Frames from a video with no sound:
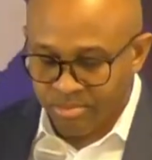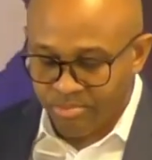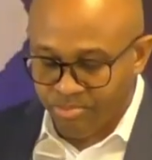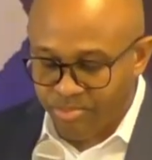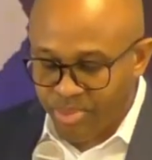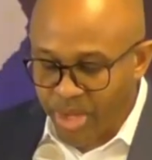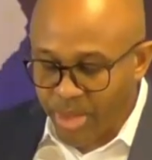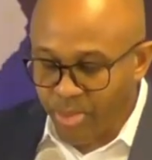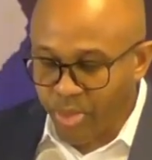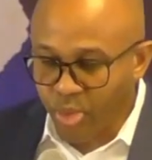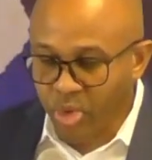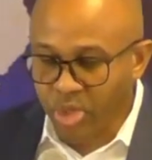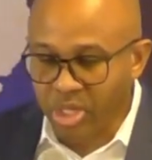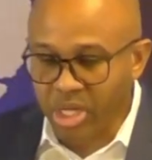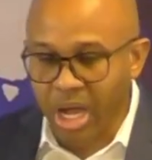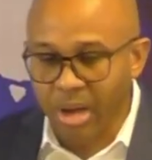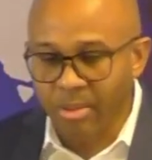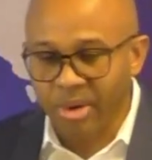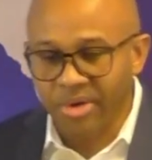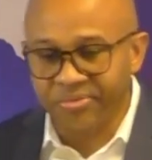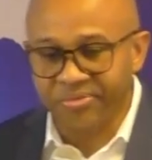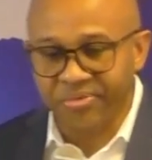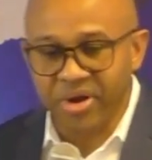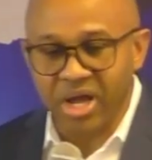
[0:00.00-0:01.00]
People with
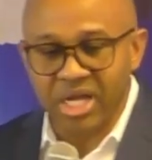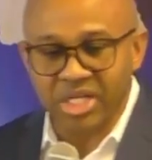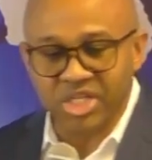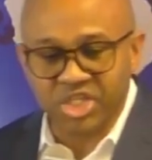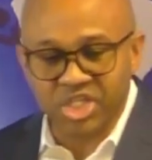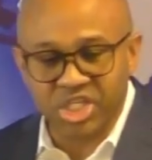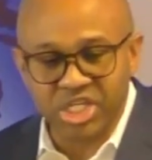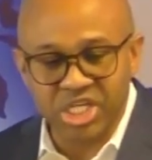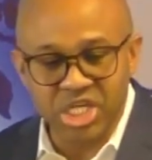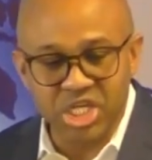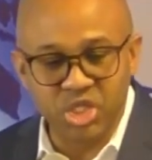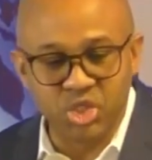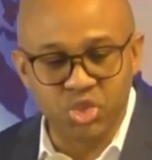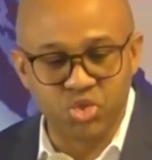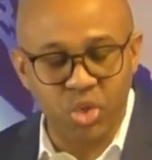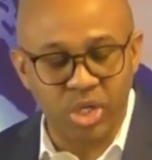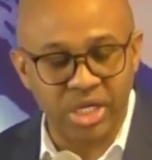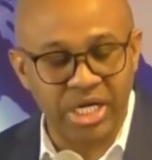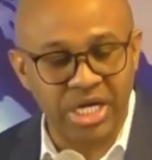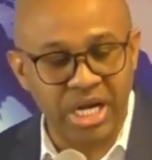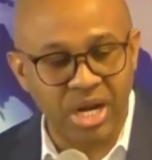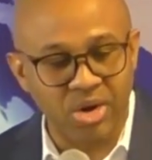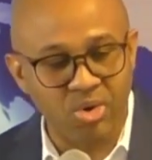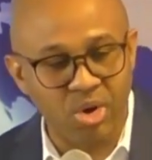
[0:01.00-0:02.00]
camouflage keys
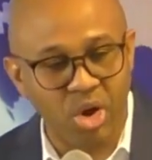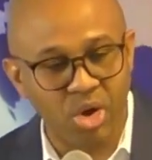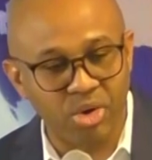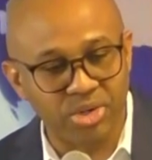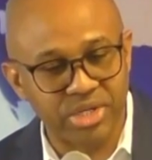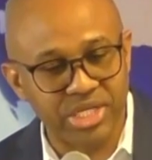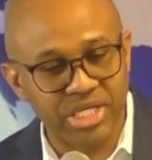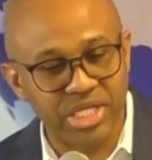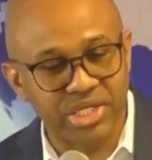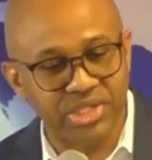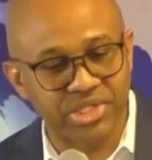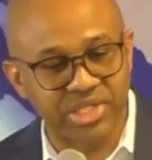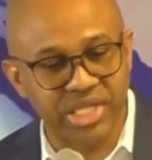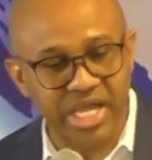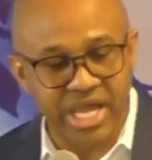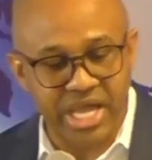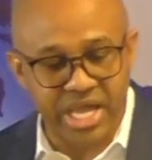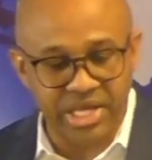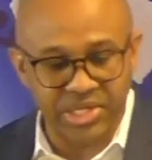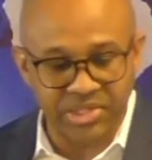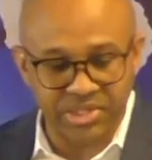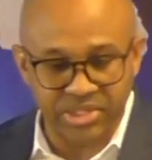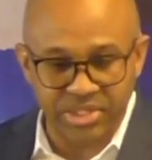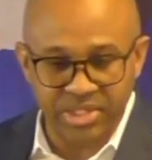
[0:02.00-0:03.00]
running around these
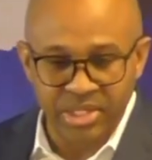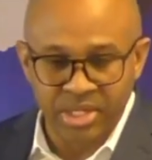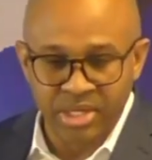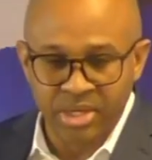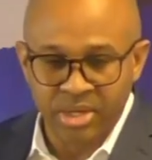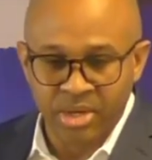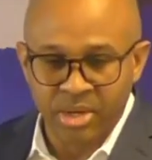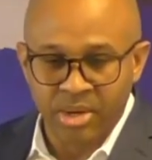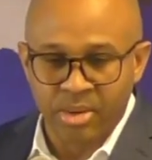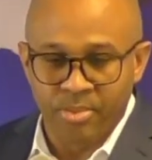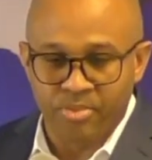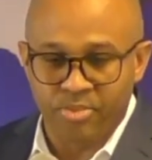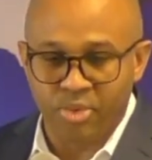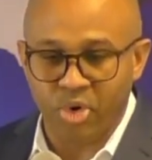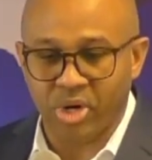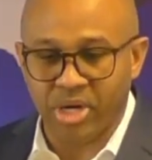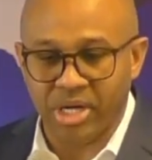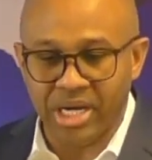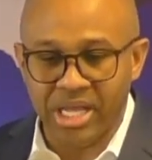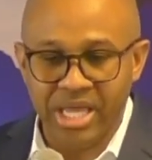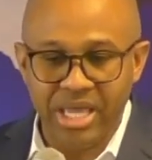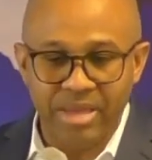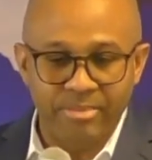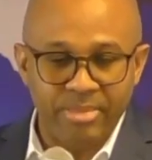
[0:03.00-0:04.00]
days
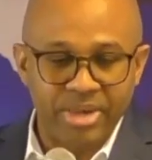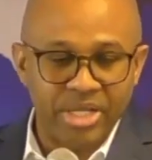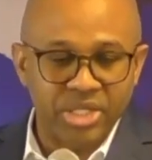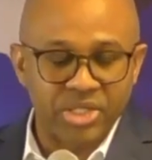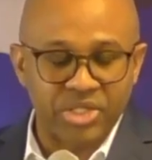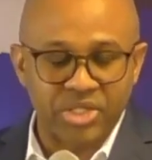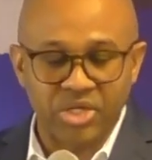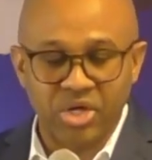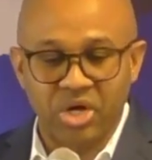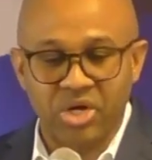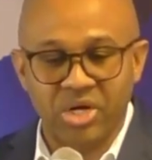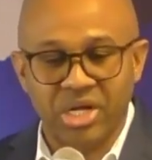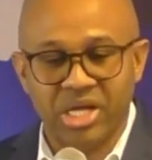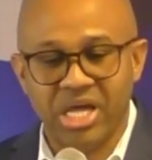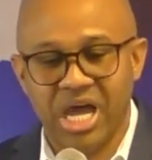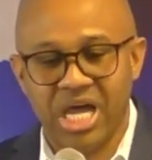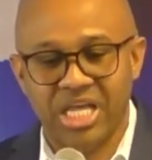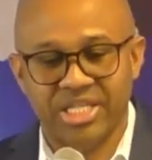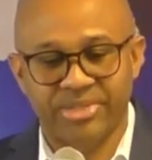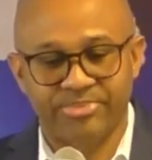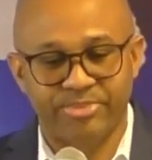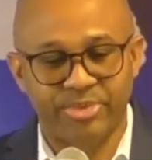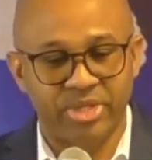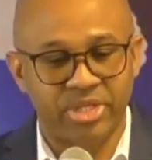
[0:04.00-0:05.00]
proclaiming certain
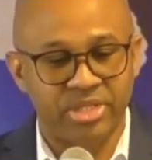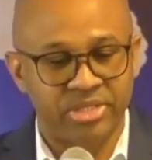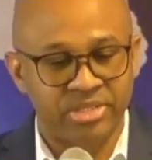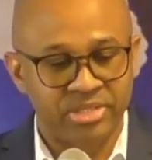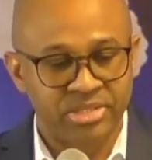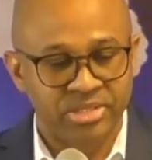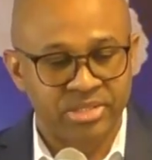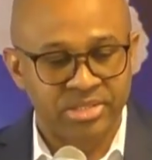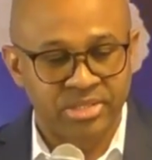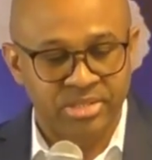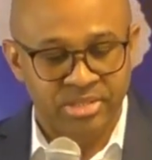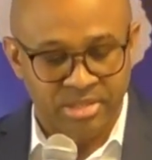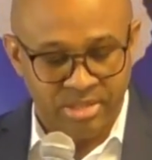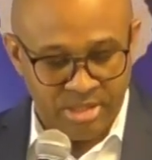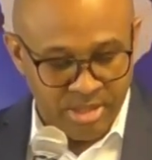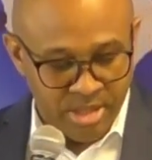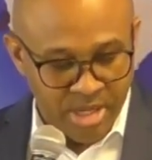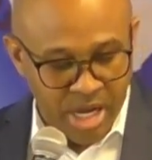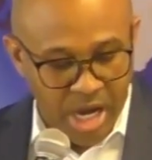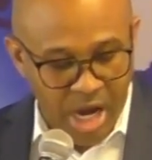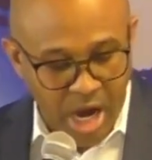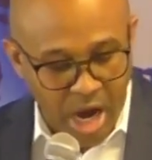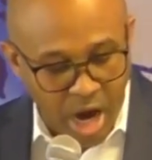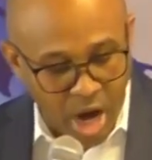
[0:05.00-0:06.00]
gospel,
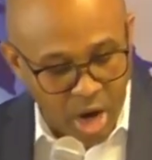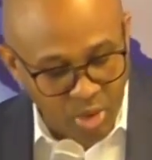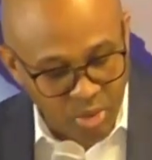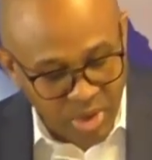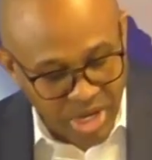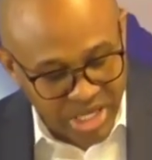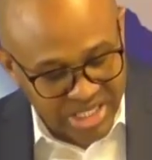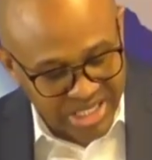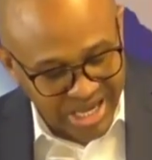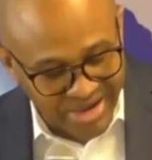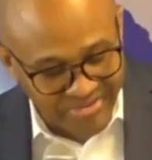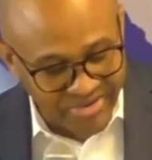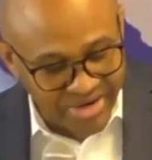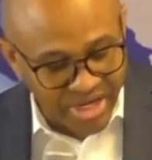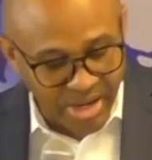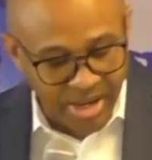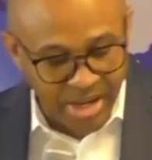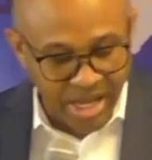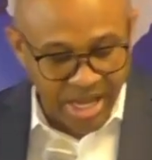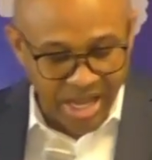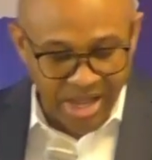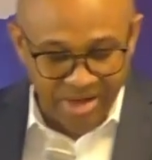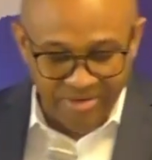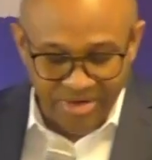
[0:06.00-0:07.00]
always having
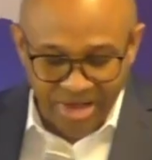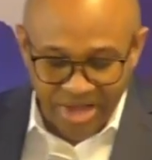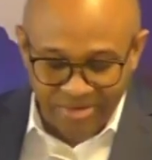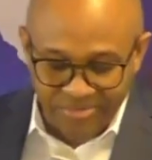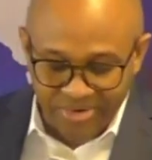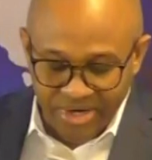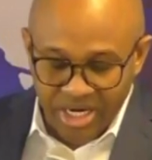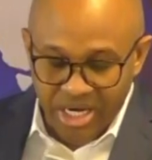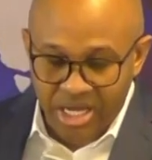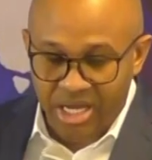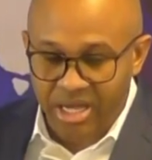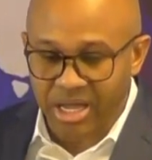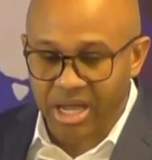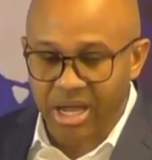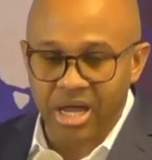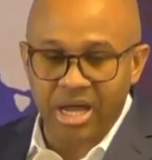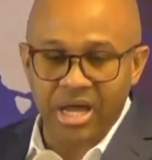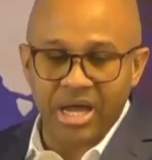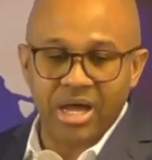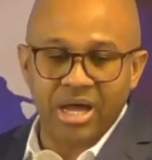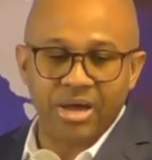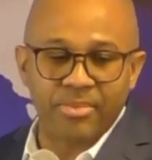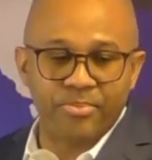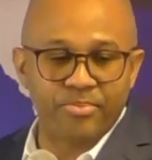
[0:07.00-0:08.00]
a, a having a, a,
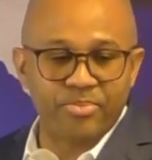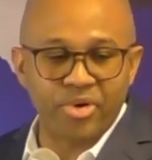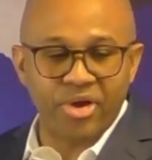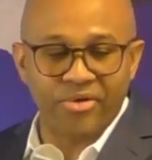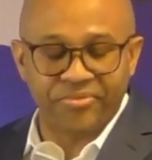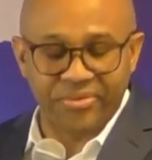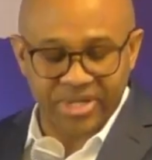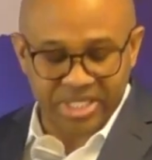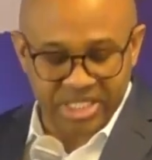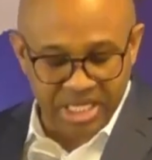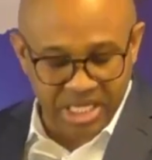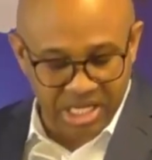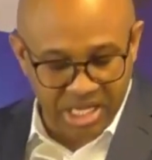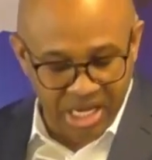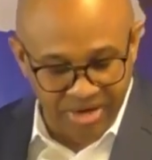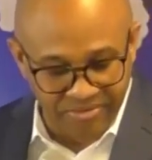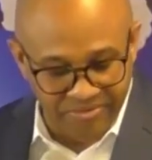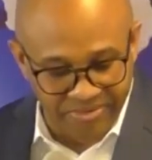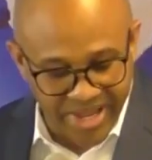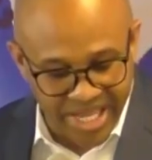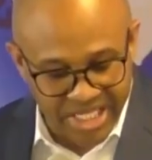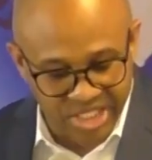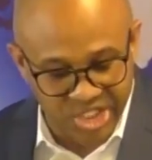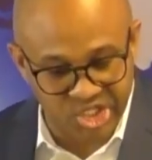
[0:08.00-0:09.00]
a, prophetic
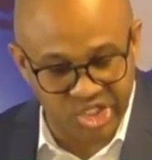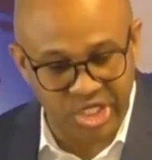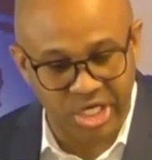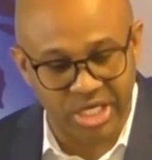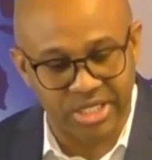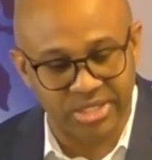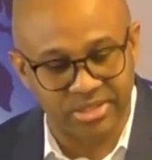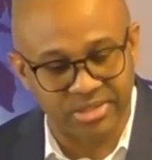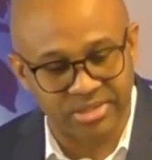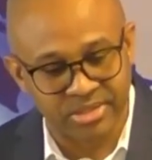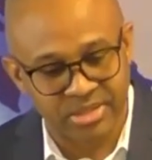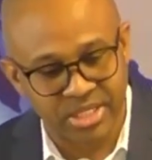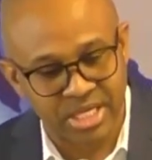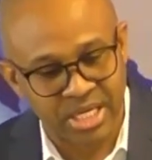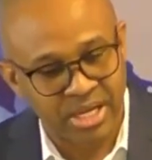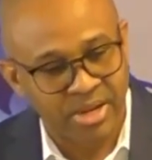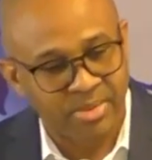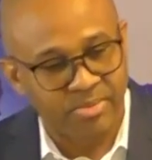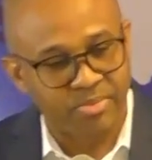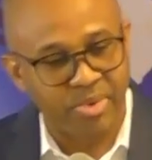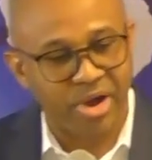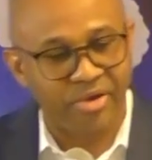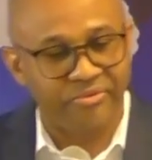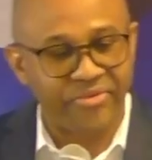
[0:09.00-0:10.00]
convention,
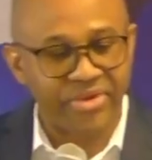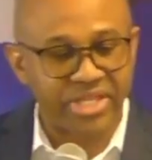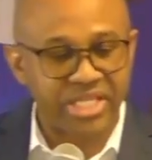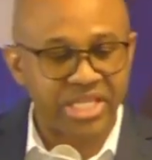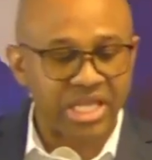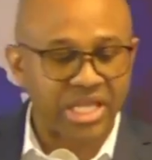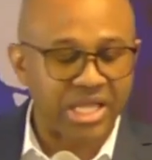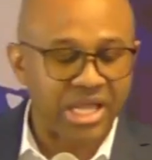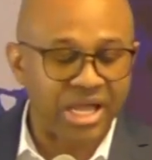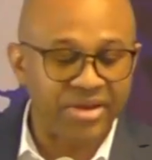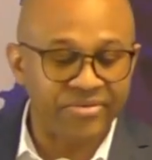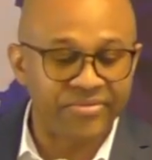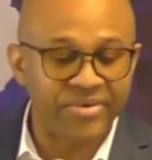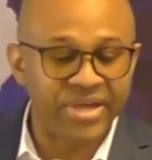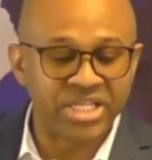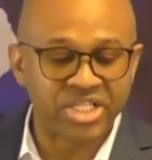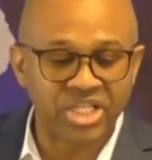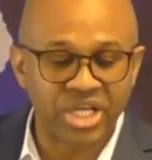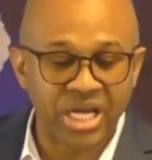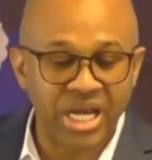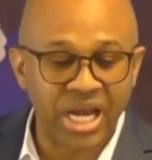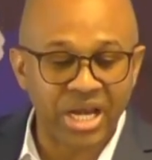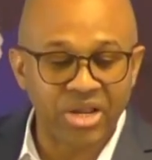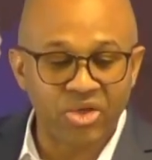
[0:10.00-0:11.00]
prophetic
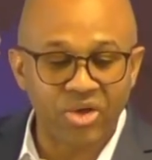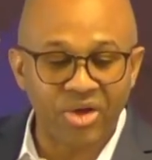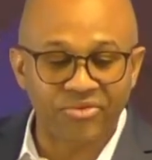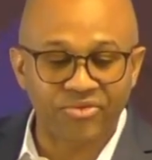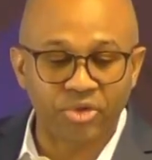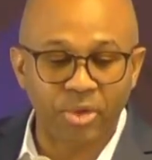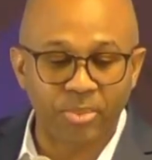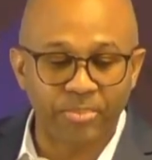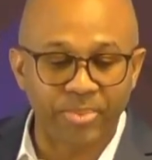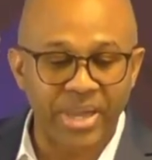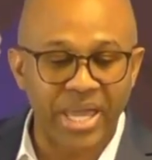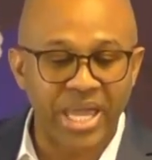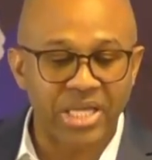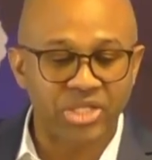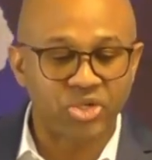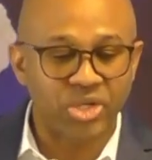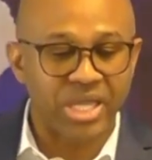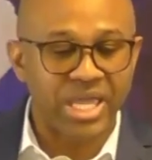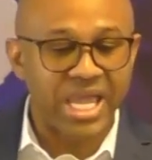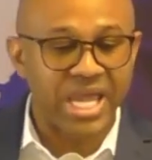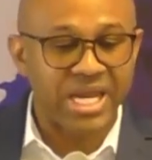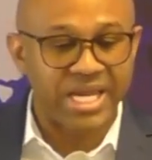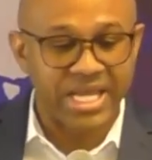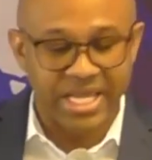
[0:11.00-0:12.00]
convention, and you have to pay to
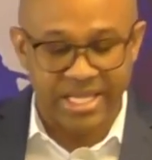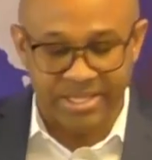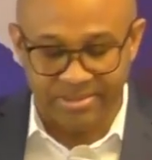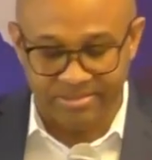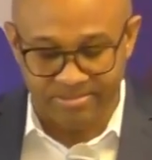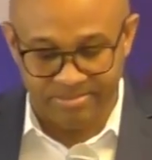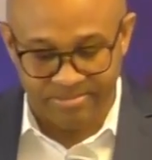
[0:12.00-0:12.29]
get in.